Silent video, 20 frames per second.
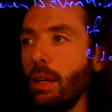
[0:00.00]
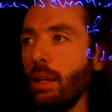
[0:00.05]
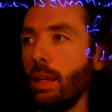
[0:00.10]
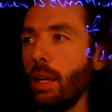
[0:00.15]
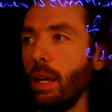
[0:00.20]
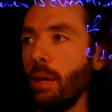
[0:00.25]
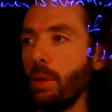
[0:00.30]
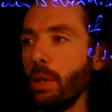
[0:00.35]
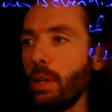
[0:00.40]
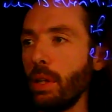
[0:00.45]
and
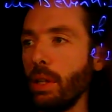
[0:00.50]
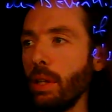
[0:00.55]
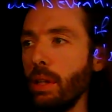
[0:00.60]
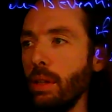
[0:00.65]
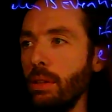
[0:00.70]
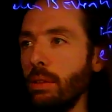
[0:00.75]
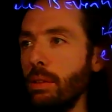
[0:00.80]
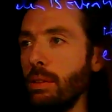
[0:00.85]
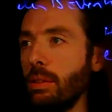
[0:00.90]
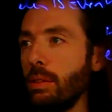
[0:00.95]
now we
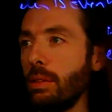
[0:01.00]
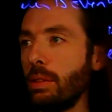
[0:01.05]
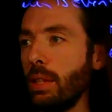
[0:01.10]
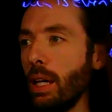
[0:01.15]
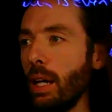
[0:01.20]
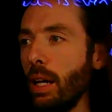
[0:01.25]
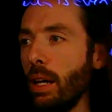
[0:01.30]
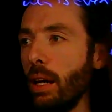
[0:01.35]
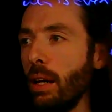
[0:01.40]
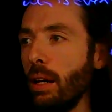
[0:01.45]
can
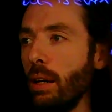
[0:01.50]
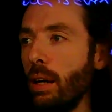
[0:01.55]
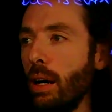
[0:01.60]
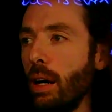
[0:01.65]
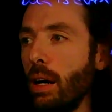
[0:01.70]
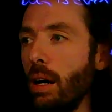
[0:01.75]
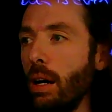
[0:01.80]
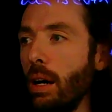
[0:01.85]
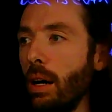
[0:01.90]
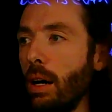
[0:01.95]
say
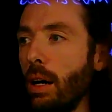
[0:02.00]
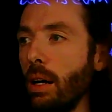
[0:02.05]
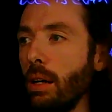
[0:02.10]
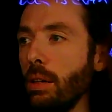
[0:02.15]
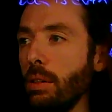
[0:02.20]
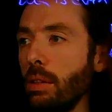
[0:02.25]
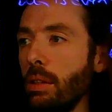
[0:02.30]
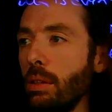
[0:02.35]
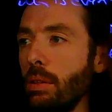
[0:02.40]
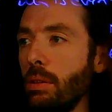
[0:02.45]

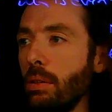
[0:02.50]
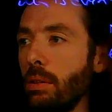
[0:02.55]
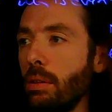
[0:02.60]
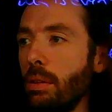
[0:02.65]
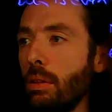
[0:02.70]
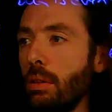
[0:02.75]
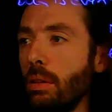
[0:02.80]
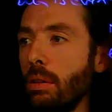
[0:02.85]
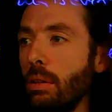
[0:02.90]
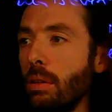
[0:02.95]
lnew
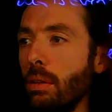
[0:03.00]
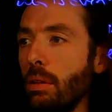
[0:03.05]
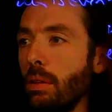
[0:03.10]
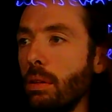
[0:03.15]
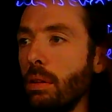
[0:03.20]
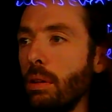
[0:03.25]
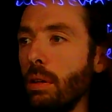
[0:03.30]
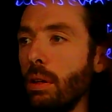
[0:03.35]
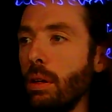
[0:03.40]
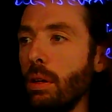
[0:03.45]

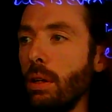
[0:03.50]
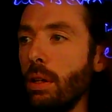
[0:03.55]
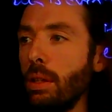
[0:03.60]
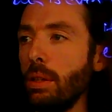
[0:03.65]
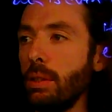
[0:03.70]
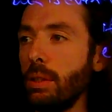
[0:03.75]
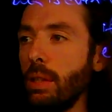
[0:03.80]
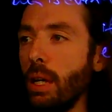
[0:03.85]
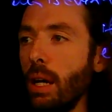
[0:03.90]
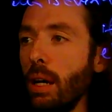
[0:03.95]

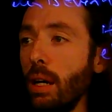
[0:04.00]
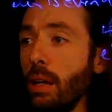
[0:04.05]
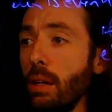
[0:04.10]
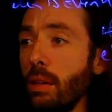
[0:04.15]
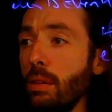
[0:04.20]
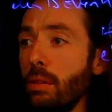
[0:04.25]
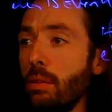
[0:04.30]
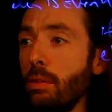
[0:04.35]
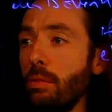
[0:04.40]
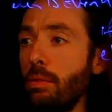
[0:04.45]
dot
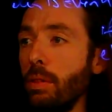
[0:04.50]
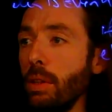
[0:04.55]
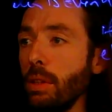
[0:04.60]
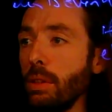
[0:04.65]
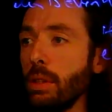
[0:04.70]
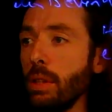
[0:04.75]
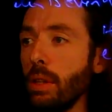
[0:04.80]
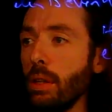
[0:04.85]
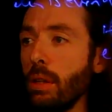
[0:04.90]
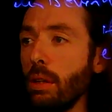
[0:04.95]

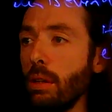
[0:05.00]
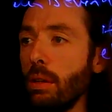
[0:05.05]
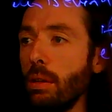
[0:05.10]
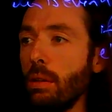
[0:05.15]
filter,